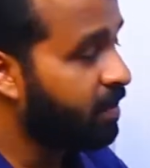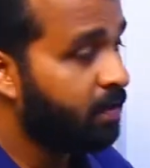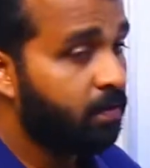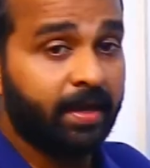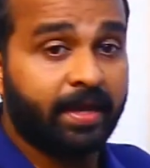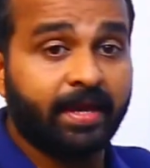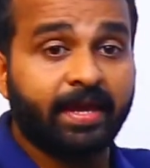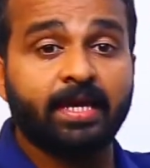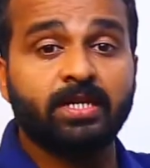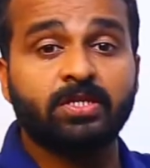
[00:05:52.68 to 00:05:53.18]

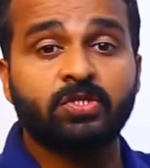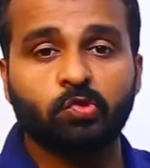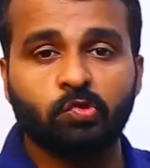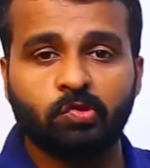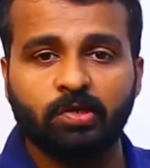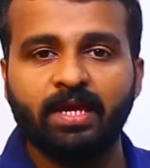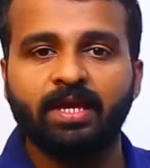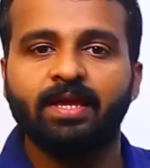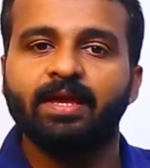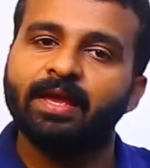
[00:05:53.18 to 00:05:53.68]
we can
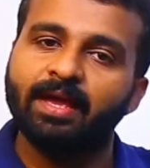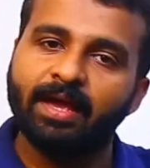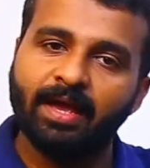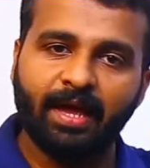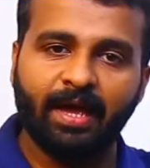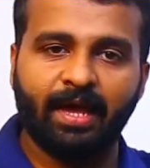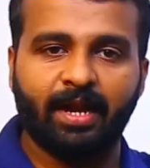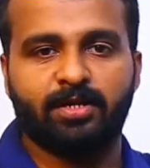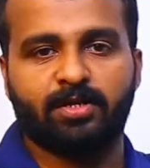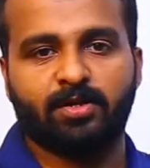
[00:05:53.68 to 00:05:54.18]
see
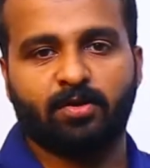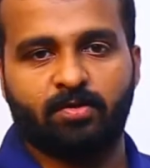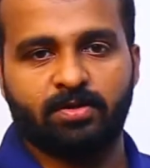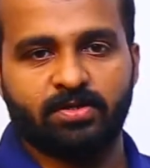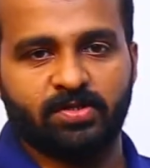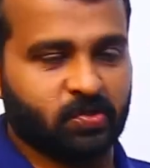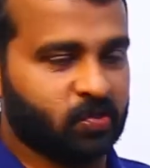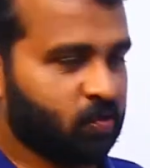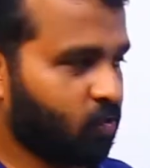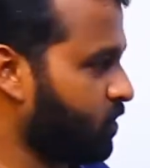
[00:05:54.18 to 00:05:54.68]

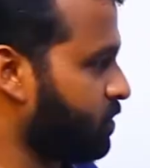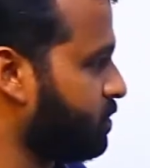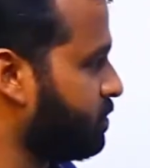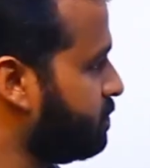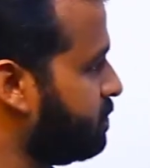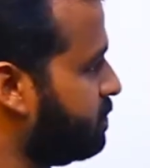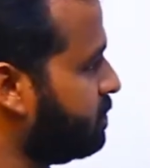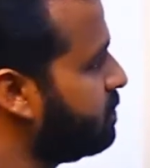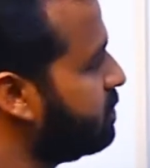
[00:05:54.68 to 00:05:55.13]
electrons.